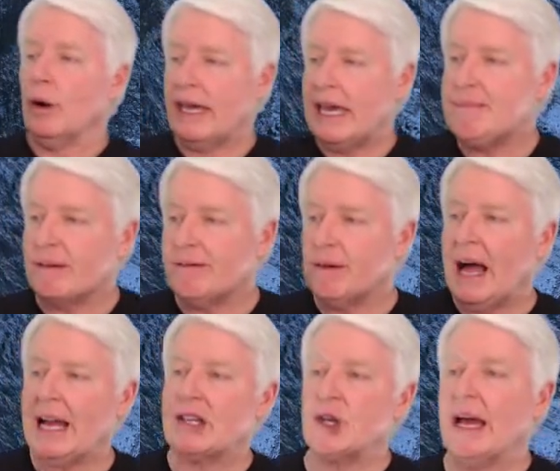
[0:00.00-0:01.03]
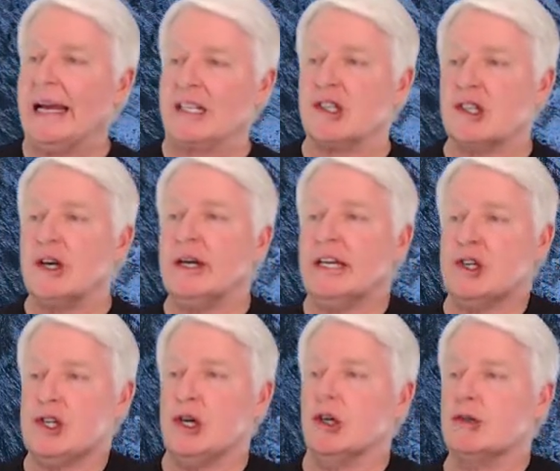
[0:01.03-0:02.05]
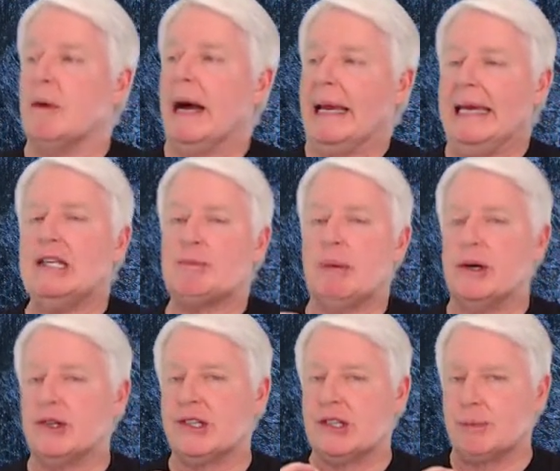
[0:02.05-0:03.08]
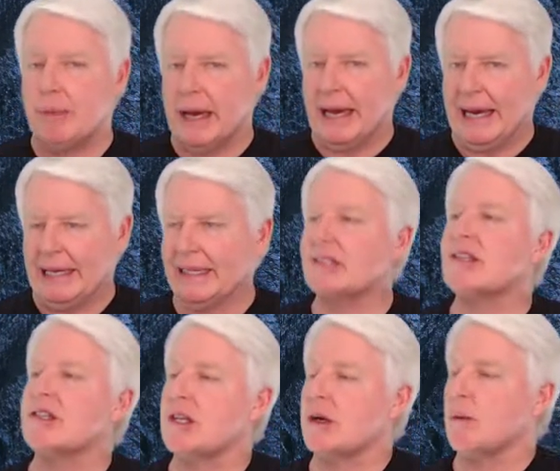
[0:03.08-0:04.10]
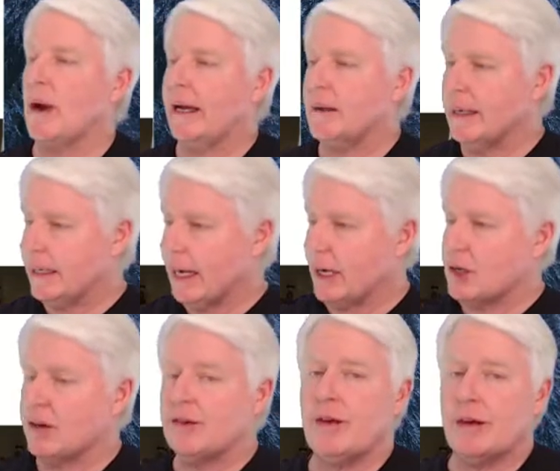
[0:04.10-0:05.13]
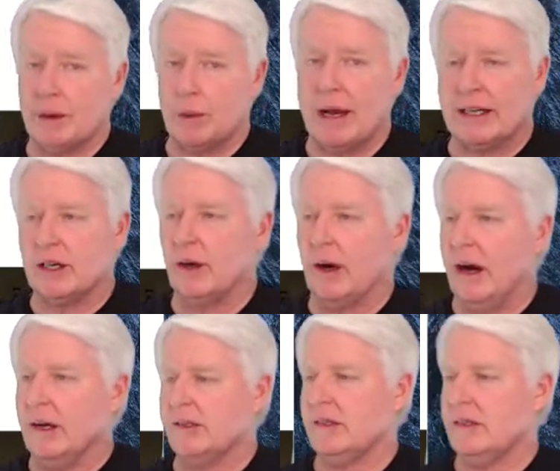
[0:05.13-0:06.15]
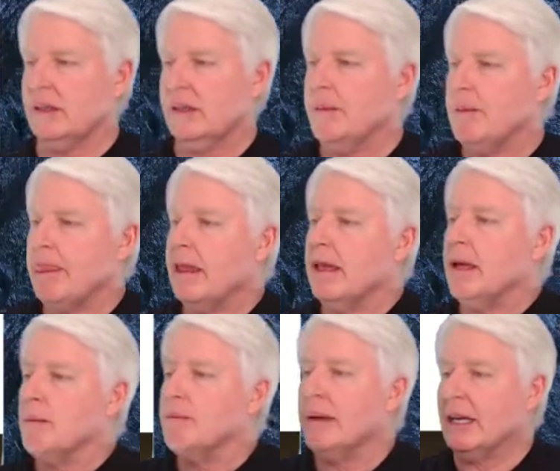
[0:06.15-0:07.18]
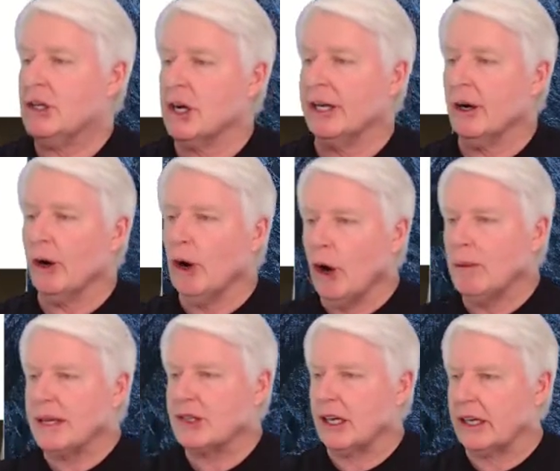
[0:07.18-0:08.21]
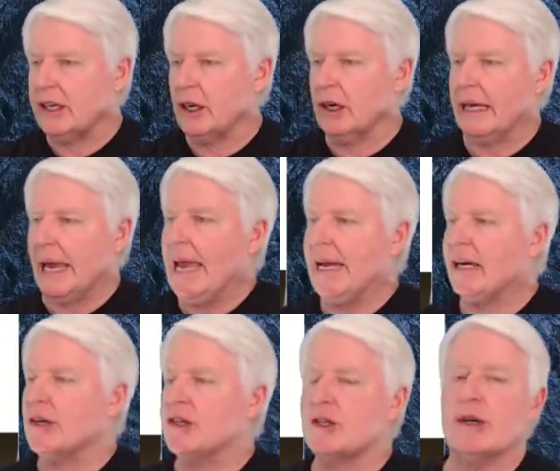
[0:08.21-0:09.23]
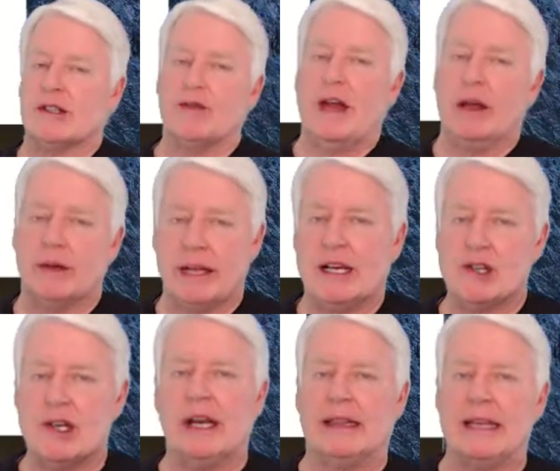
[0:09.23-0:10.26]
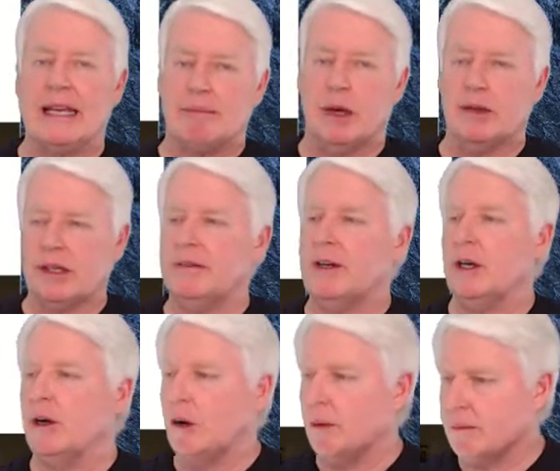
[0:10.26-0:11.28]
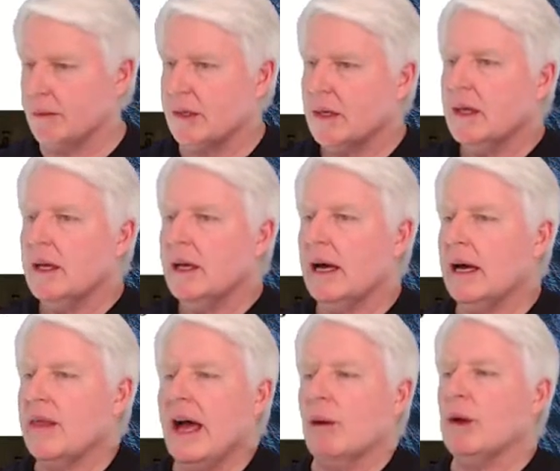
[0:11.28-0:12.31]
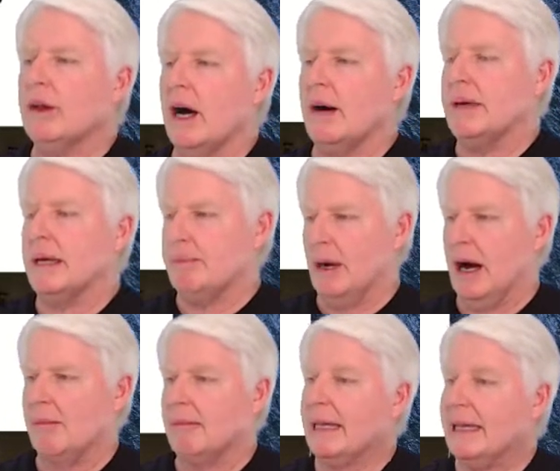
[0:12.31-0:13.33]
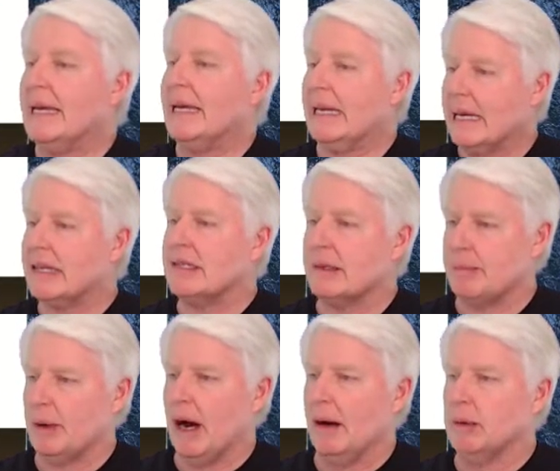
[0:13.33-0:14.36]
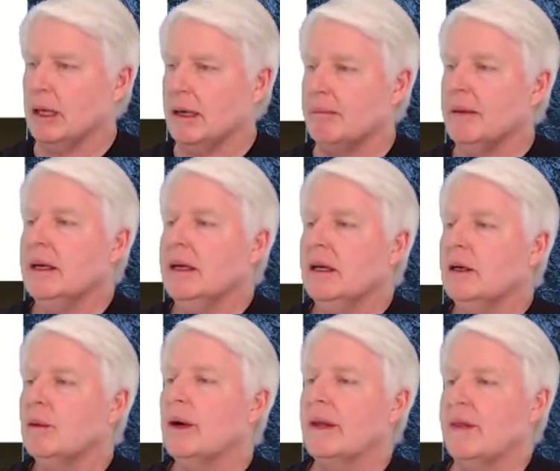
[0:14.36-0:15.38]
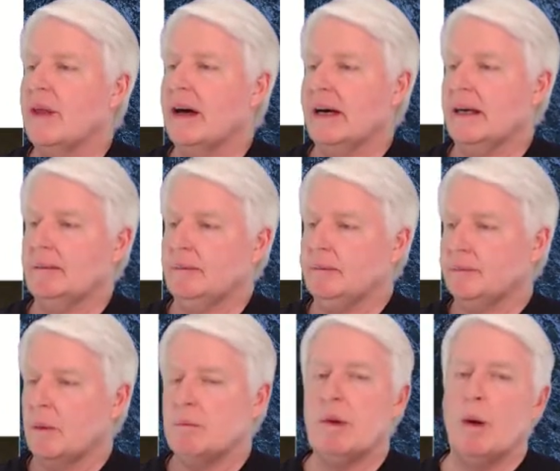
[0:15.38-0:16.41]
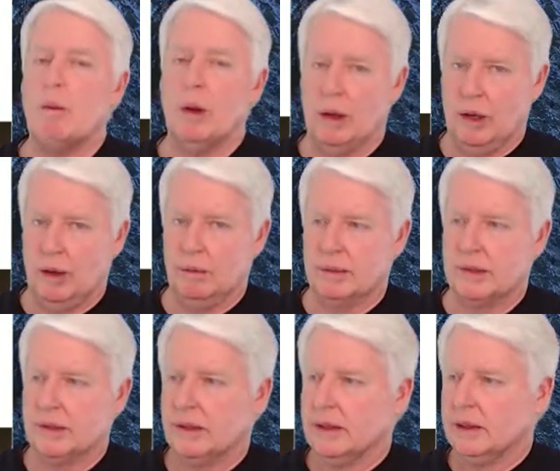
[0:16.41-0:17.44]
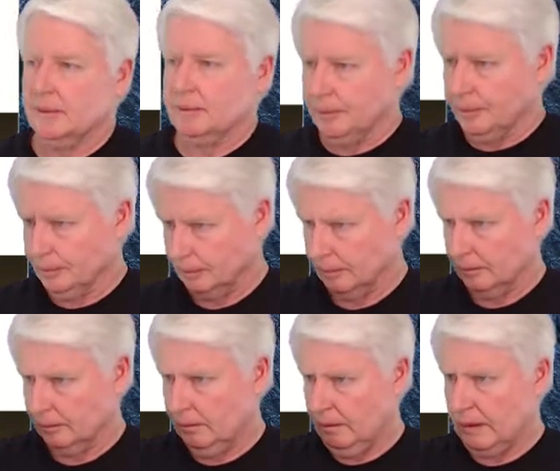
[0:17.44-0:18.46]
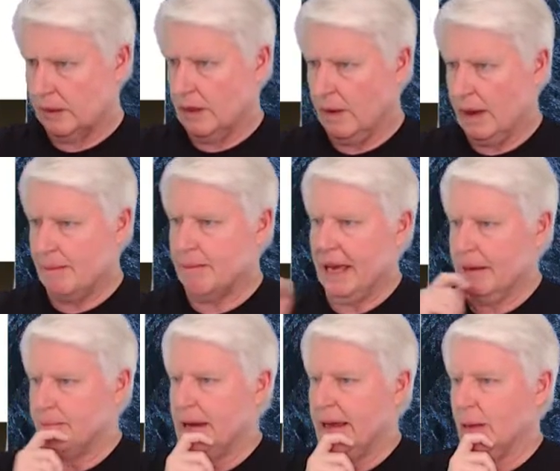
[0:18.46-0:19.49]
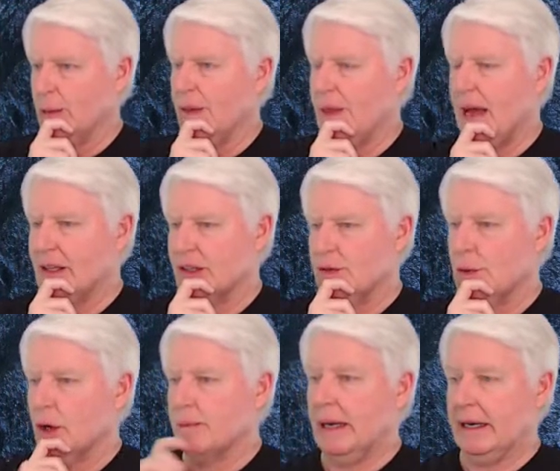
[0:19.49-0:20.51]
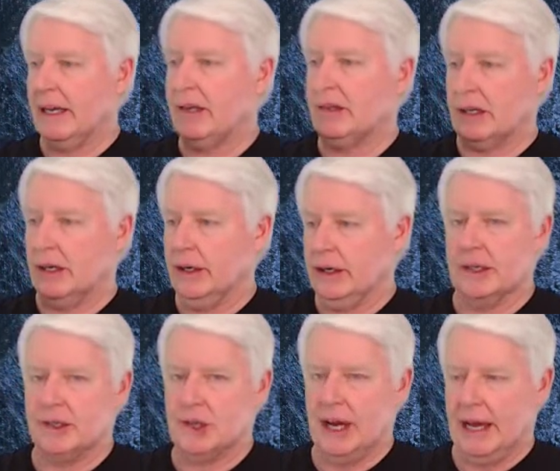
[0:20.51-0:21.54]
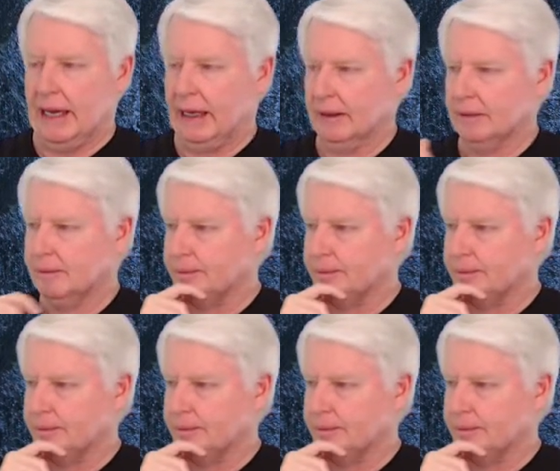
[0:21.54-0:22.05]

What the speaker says: Keep a flashlight and sturdy shoes by each person's bed. This is the recommendation from the Red Cross. Make sure your home is securely anchored to its foundation. I think most of your homes, that will not be a problem. I think it is a problem with mobile homes. So that may have been what that's for, but it doesn't hurt to check.